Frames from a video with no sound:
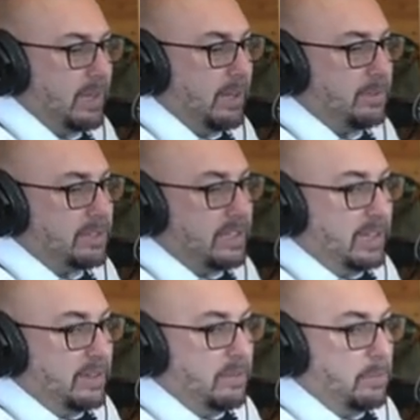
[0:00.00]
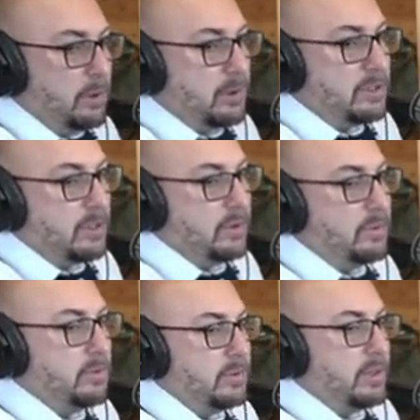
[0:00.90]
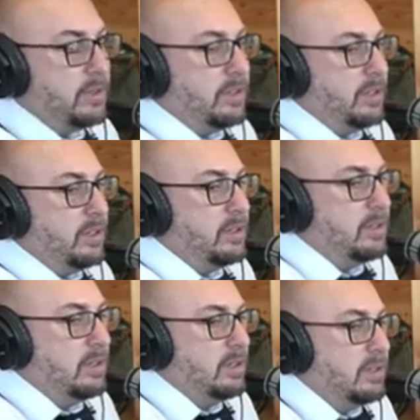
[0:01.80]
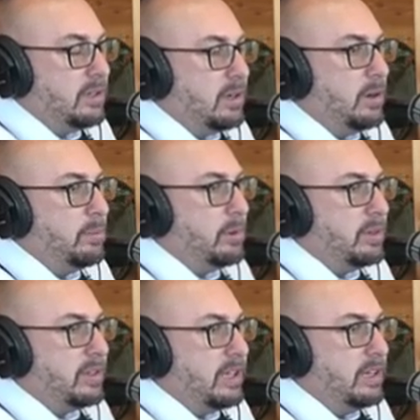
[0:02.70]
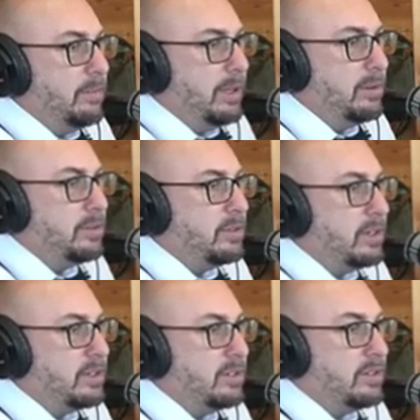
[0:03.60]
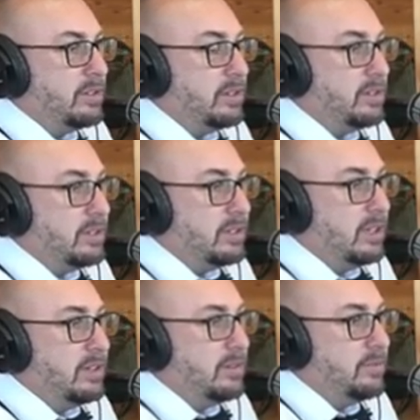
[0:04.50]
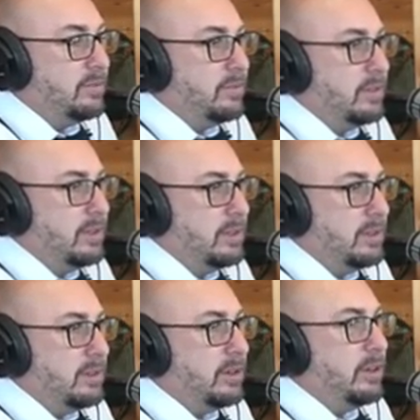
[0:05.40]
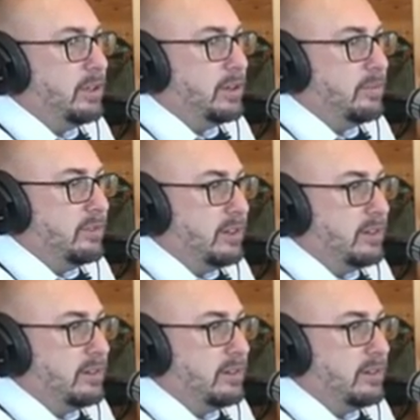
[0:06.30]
I would say even more so on the carport side, the metal structures, there's a ton of learning curve there.